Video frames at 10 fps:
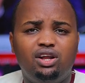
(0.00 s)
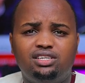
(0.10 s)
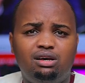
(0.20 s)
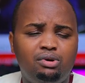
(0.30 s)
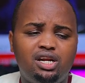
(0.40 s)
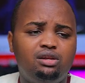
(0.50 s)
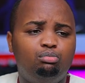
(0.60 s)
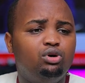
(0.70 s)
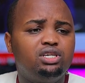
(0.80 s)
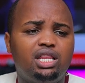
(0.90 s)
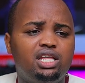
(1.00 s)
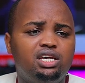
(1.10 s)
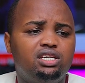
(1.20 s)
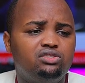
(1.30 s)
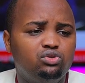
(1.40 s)
on a summary report. I
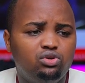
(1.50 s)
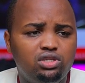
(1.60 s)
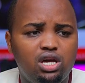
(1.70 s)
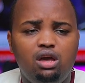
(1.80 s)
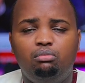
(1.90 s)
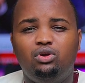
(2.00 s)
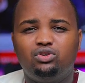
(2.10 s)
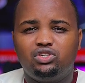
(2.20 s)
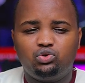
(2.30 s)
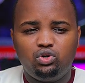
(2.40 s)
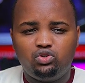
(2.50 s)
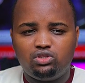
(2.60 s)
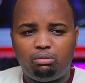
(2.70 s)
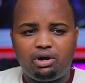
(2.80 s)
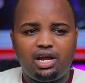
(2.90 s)
think it's good because it's going to
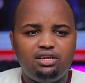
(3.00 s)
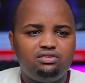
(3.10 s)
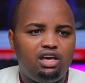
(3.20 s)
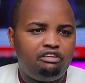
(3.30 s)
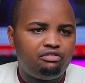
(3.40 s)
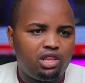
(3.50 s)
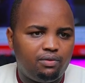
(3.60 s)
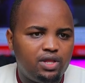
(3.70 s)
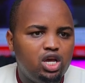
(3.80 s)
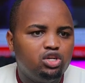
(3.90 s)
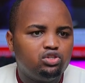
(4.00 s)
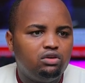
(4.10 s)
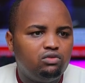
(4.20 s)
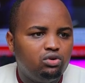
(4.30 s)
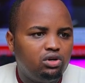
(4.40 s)
summarize everything. So
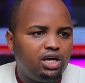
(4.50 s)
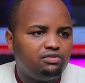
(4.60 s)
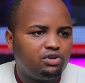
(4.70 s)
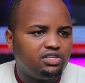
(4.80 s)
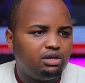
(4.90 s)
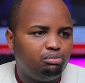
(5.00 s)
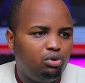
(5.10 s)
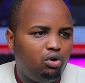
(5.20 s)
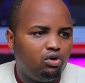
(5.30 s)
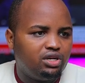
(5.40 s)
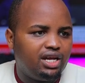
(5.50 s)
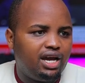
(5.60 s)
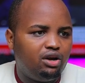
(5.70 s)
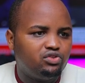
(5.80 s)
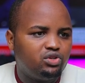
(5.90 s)
if you look at, for example, on
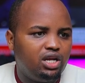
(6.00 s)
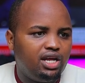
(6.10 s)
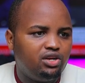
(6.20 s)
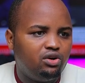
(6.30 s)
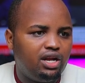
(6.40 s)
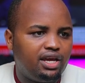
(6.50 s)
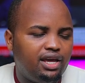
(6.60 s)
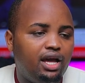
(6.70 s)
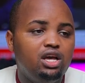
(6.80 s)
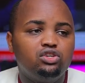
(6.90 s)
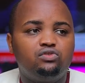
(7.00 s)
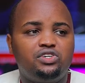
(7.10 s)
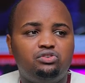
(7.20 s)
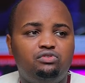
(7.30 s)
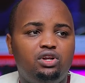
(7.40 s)
Australian dollar here, so
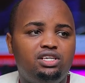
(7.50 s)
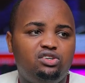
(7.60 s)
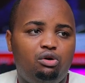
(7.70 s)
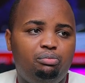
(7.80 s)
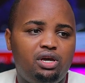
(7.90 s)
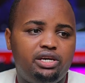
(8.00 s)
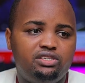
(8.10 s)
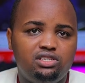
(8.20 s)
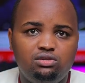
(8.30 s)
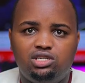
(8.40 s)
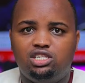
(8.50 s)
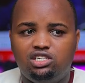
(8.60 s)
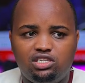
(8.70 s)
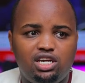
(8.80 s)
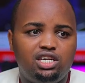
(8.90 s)
first of all, let's compare and see whether
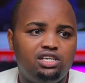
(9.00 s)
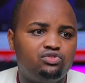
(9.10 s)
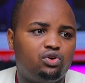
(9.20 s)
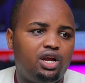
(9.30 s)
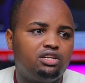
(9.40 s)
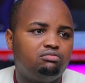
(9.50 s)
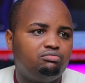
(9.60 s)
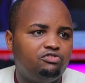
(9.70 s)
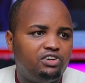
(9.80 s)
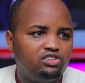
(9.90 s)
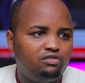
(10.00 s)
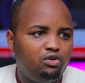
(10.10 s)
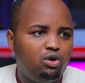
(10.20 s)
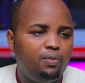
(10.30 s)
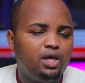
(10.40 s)
this data is correct. First of
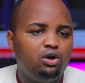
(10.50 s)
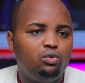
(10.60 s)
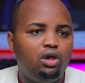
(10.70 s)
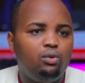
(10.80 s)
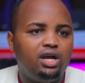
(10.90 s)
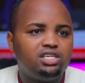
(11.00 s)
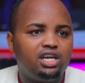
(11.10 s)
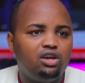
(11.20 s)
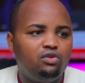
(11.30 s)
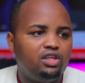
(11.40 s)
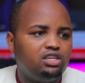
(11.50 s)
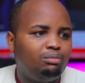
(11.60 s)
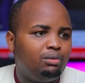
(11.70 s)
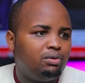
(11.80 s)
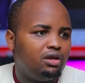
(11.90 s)
all, we were checking on the
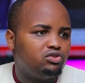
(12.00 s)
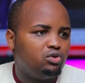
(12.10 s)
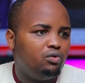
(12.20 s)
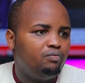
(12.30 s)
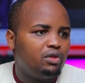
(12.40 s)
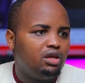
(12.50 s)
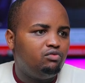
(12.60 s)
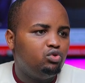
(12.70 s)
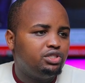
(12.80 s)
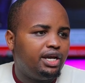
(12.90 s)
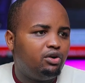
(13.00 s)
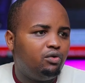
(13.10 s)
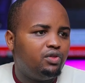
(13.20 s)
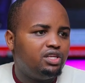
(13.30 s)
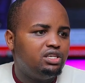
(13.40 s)
GBP. So if you check
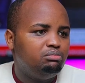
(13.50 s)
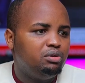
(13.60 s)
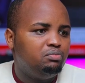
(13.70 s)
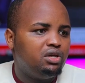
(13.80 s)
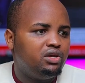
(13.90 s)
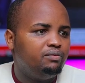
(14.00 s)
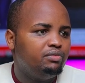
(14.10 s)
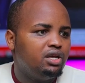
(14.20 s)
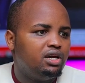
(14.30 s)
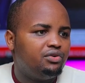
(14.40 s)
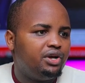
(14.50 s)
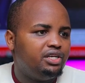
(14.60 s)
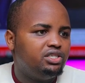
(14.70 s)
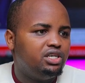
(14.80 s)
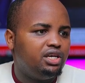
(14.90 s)
on the GBP
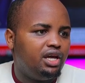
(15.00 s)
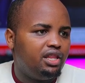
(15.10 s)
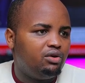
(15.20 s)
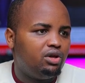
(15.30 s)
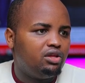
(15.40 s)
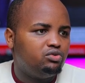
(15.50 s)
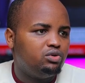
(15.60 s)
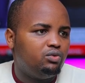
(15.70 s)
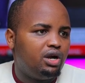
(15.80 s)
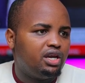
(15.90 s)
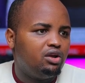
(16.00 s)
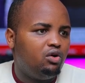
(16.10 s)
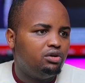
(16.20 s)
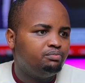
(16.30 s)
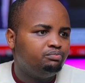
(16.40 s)
right here, the one that we are working
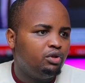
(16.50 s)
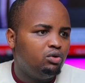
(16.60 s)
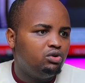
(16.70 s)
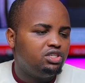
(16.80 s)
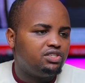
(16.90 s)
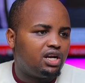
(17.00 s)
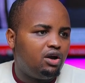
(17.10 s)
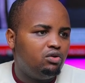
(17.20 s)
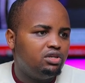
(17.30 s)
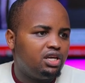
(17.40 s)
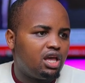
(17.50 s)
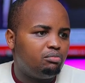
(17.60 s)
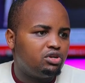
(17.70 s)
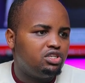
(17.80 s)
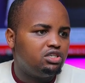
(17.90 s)
on, which is around here
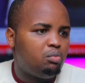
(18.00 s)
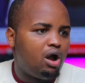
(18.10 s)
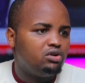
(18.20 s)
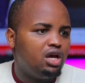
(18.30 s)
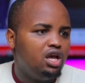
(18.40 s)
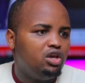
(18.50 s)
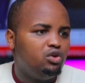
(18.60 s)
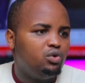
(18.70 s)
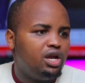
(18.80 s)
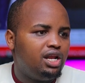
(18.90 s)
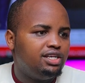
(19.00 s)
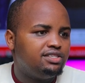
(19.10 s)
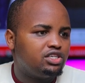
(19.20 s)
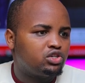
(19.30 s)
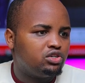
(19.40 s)
British pound, you
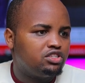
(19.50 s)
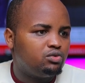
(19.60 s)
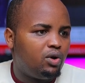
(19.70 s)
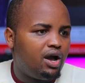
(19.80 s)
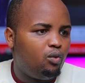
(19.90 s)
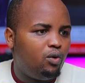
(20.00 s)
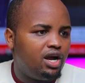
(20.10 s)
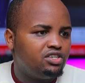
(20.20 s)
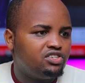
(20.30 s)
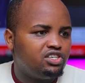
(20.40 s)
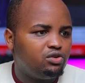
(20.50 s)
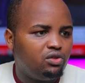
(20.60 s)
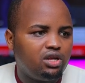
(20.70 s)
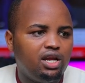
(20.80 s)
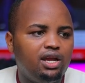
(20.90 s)
realize the shorts were
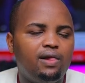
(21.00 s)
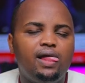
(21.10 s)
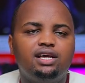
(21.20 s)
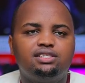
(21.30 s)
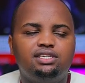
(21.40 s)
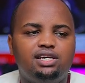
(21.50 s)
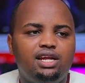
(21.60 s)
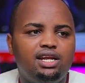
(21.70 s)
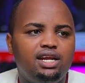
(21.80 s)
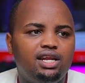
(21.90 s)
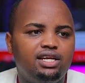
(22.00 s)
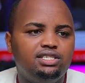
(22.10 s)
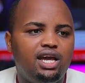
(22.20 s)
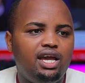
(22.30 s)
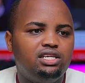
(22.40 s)

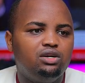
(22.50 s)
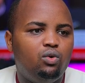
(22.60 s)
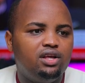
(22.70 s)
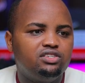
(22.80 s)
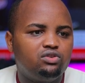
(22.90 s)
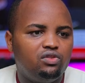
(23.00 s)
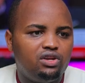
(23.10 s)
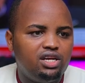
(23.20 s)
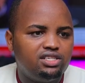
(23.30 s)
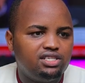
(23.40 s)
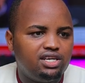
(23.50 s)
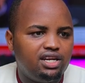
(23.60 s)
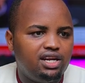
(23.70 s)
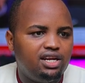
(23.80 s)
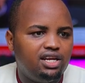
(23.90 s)
103,698.
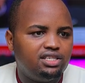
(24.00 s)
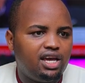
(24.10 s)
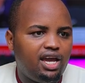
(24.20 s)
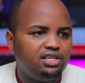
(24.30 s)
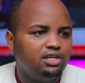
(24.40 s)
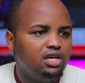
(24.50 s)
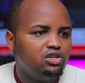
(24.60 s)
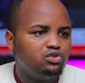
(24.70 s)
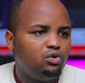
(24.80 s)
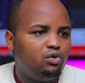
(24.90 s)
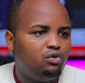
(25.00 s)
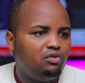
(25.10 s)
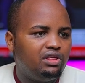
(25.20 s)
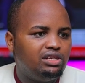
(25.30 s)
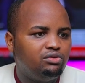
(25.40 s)
103,698.
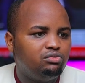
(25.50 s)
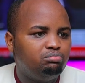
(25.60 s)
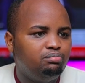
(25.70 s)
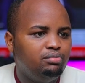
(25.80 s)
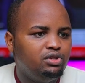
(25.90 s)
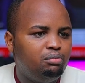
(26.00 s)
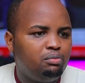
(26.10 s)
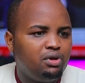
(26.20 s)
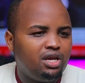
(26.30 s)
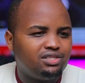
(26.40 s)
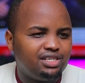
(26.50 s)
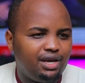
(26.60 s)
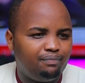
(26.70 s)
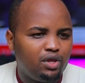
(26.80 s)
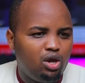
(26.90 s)
So the GBP is
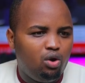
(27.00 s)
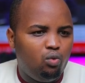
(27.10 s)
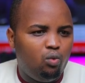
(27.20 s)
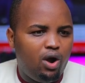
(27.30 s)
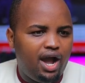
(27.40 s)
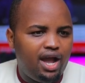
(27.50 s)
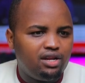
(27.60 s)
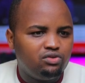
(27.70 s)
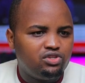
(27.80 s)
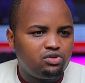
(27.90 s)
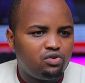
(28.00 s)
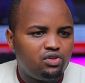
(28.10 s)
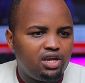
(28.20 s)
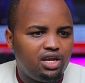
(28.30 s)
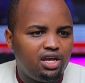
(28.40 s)
here
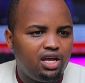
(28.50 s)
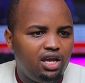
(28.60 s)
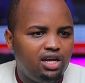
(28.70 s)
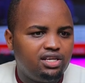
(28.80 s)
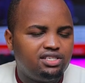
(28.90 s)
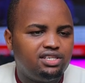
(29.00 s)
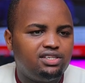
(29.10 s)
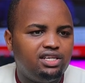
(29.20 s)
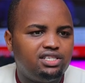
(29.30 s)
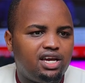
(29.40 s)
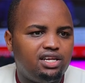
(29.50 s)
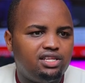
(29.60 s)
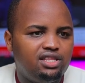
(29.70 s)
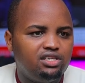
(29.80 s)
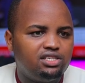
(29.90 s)

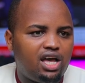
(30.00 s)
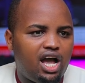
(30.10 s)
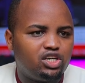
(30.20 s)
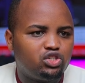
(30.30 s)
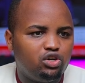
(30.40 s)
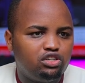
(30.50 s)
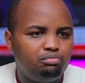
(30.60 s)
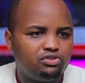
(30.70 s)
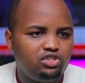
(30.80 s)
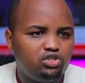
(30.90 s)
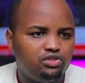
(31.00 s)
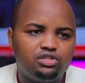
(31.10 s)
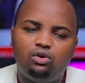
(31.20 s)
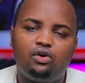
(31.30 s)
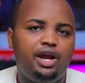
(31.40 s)
103,698. These are short
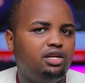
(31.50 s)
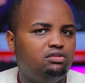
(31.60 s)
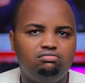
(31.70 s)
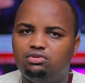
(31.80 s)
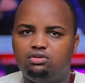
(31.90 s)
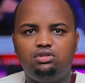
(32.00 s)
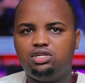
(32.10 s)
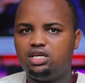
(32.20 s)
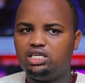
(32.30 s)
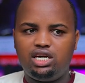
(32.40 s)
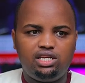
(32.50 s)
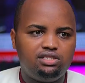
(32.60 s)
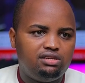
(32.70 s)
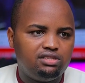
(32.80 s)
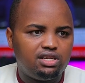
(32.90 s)
positions, all right? So you just get
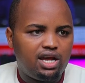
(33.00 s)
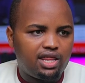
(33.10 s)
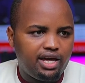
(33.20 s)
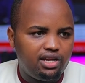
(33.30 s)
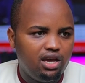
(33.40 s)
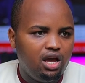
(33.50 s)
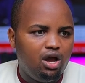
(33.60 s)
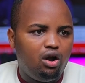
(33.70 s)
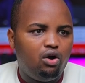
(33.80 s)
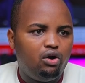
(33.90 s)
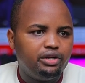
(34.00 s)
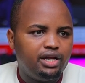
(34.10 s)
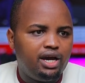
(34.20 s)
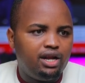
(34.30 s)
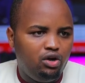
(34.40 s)
this easy like that. On
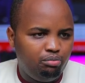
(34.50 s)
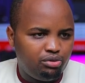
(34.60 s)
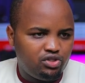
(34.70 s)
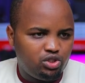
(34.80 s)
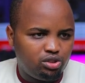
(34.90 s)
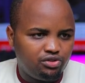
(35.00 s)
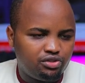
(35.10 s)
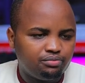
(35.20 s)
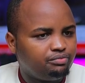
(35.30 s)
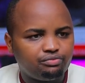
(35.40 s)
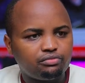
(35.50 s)
long positions,